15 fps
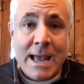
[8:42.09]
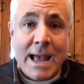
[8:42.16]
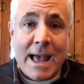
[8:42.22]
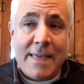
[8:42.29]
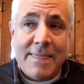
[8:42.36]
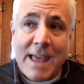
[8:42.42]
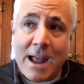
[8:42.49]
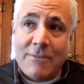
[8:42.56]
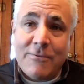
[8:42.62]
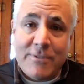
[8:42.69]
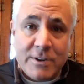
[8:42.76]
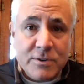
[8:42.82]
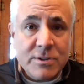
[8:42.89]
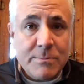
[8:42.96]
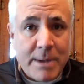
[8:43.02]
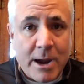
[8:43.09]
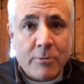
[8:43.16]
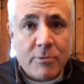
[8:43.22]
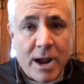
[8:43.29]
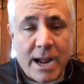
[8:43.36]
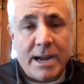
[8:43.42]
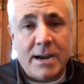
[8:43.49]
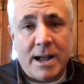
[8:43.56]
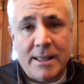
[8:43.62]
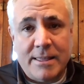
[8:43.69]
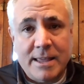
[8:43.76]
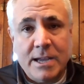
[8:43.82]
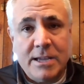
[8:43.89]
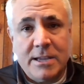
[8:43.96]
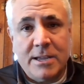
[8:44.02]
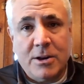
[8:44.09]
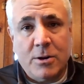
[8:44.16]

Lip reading: And that feels about right. I think,